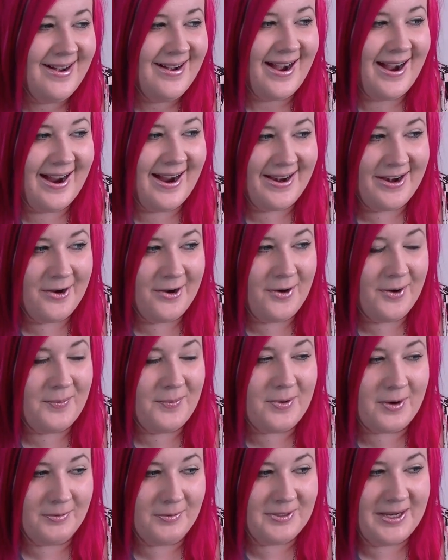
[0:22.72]
I know I'd
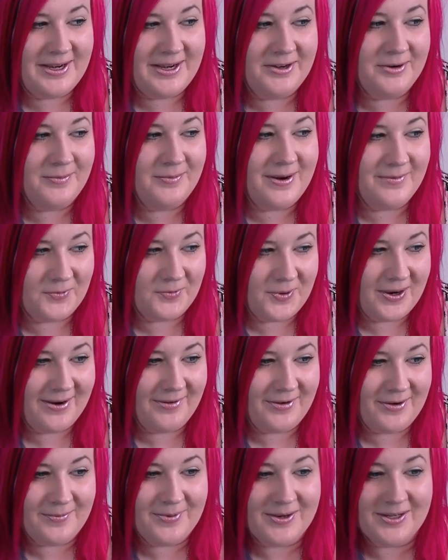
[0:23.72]
probably end up never
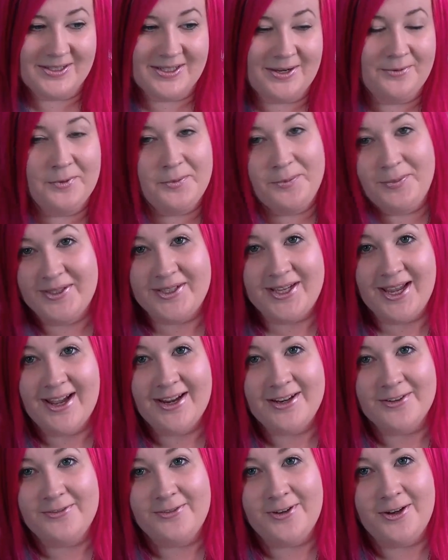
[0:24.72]
wearing them because I would be
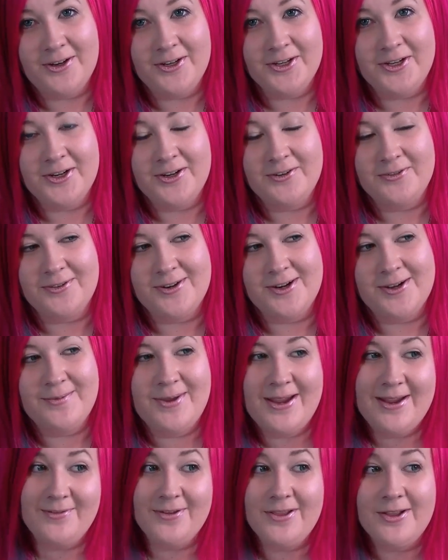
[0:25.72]
scared of falling over in them,
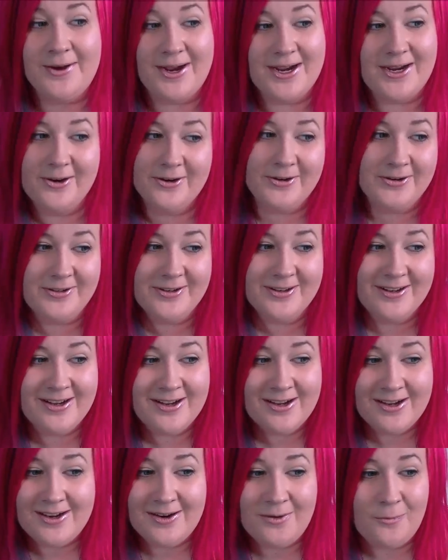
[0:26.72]
even though I could
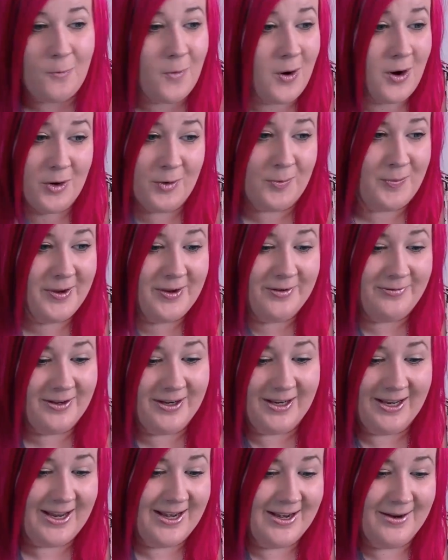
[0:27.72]
walk
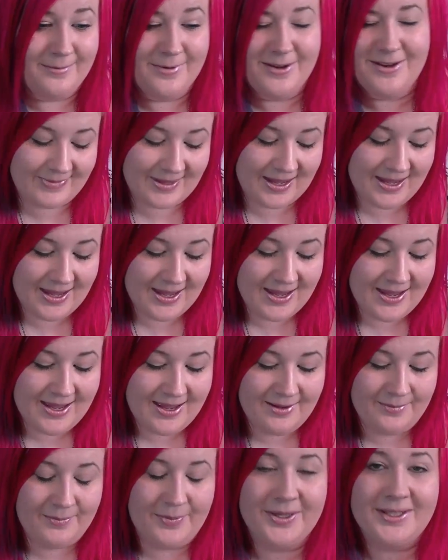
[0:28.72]
perfectly in them.
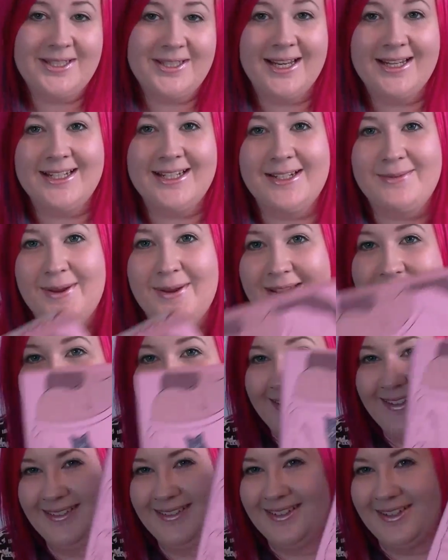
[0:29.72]
But I did
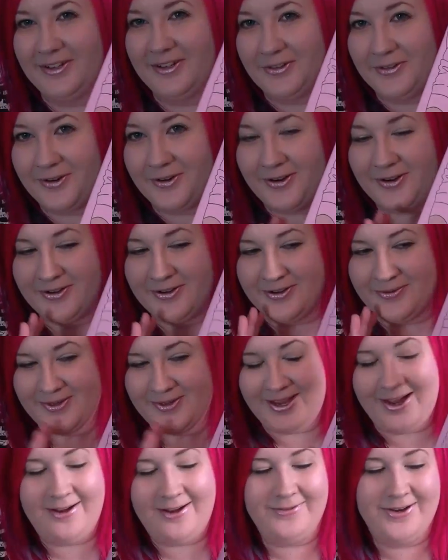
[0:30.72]
make another order with
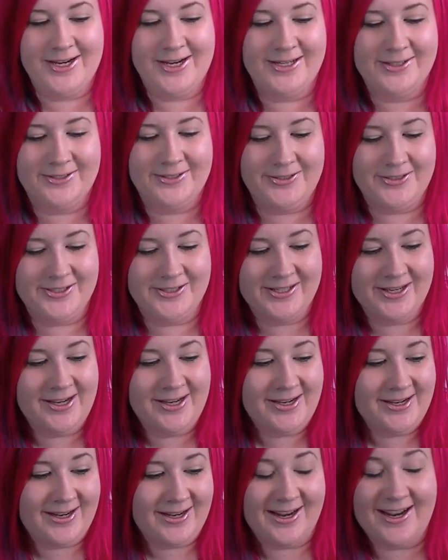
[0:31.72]
Harvey Nichols.
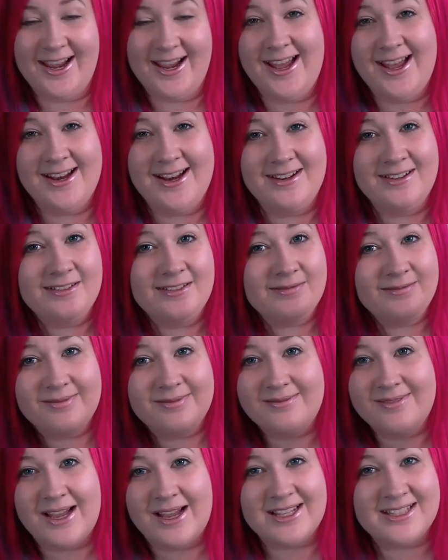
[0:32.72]
Again,
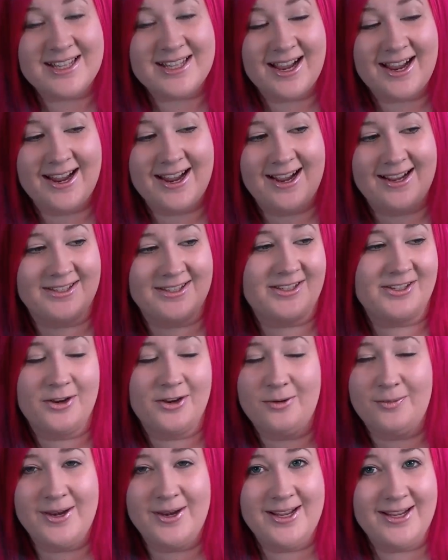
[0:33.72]
that site has
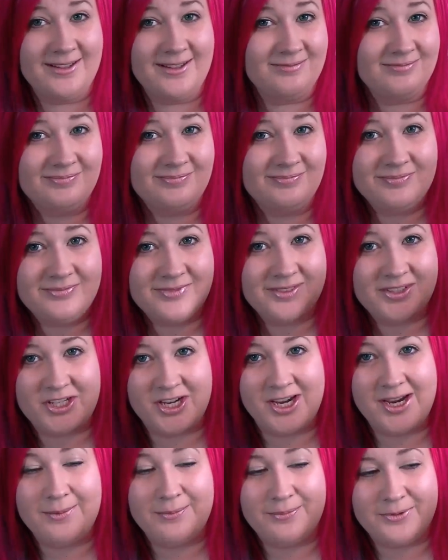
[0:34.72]
so many
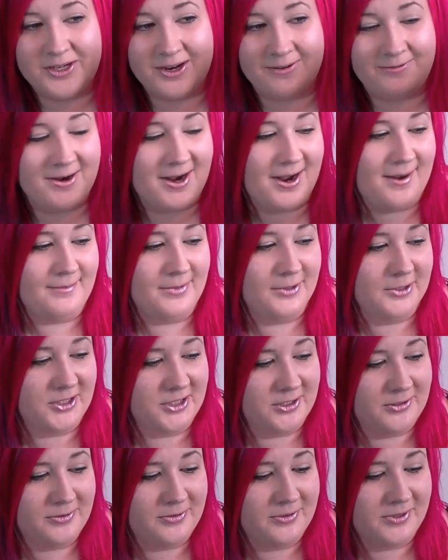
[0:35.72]
cheap Jeffrey Campbell
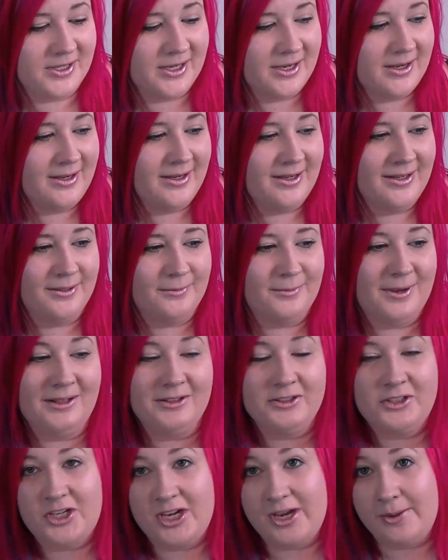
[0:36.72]
shoes,
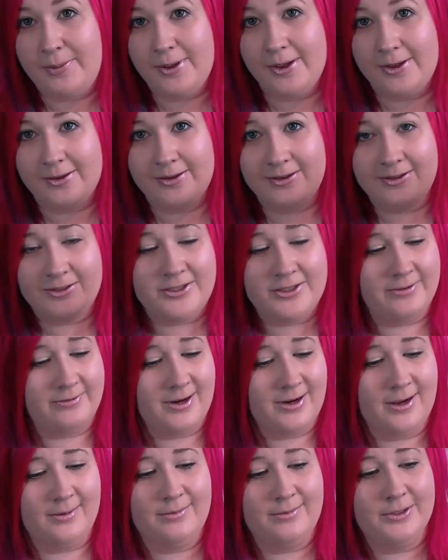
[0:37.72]
well, cheaper Jeffrey
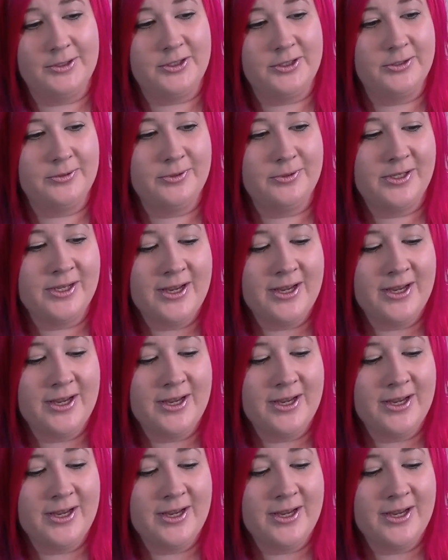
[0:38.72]
Campbell shoes.